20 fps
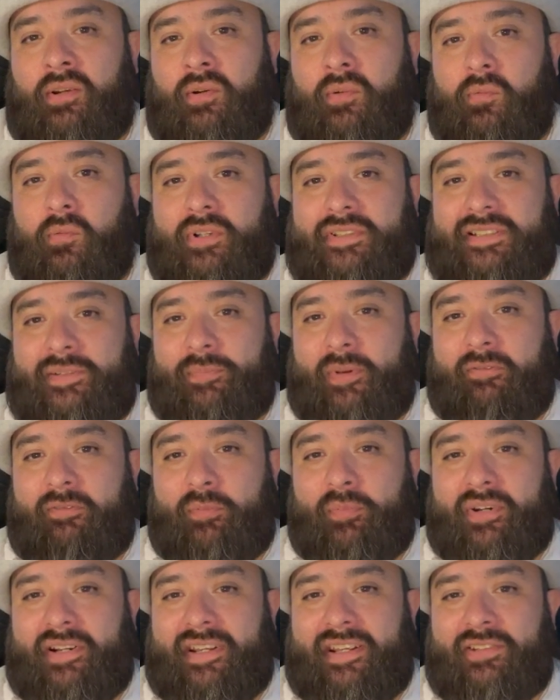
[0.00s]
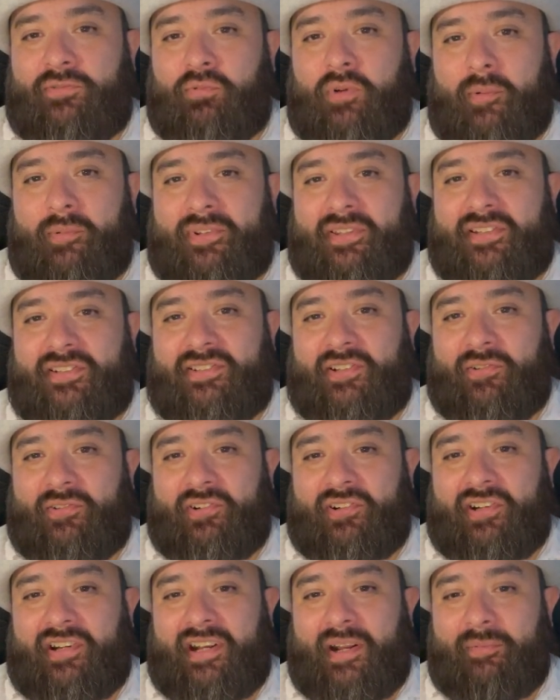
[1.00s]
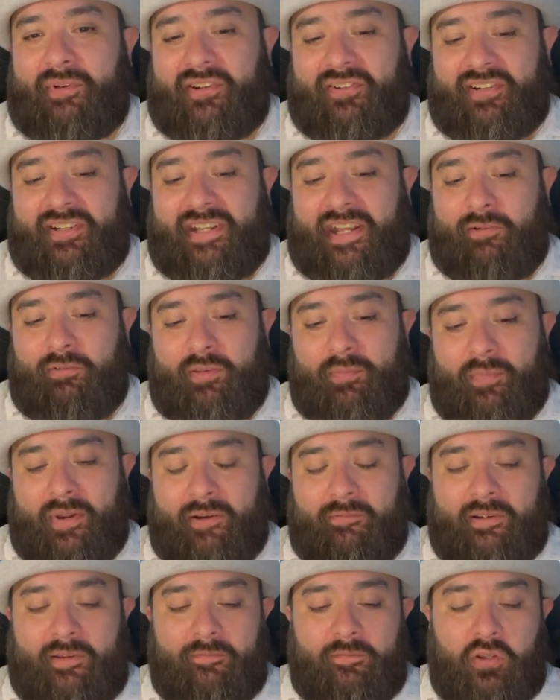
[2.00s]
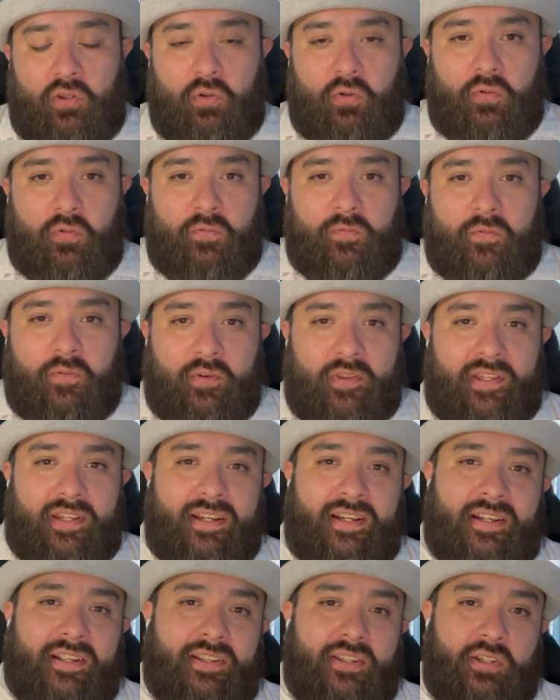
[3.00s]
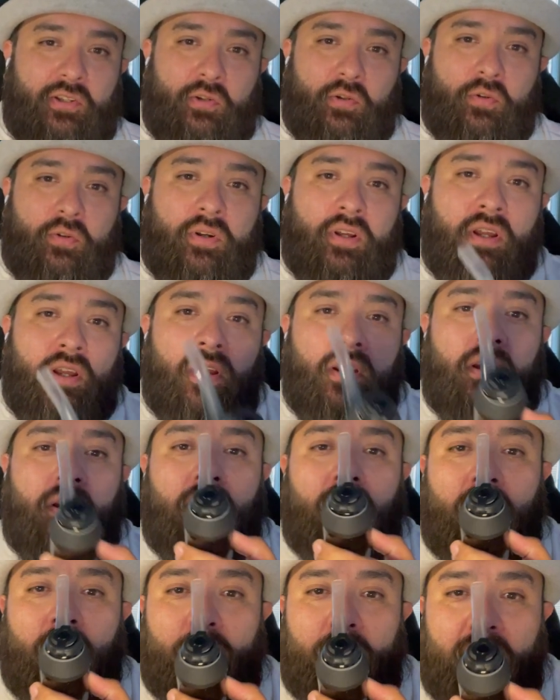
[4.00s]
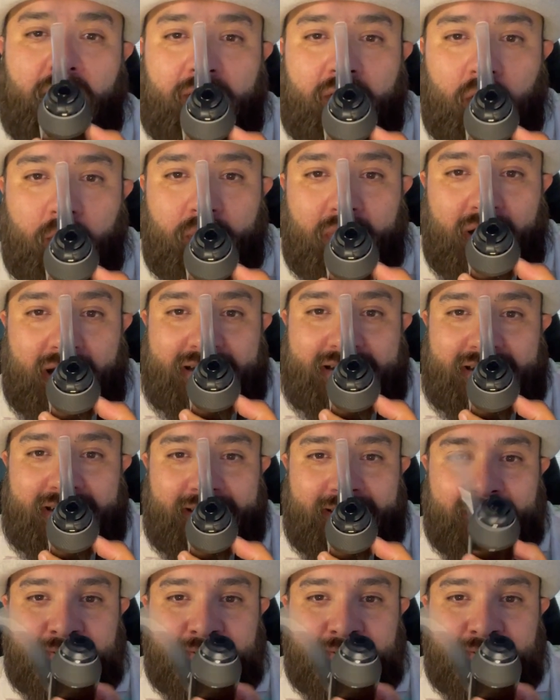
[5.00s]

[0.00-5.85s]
What's up everybody, it's Robert the Stoner and I'm here today with my review for the new Puffco Proxy.